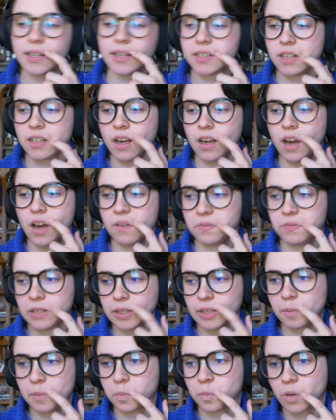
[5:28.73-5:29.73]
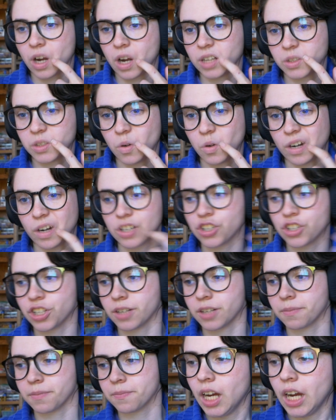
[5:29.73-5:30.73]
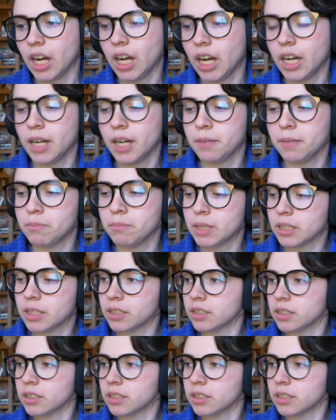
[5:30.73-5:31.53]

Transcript: is a very broad question. I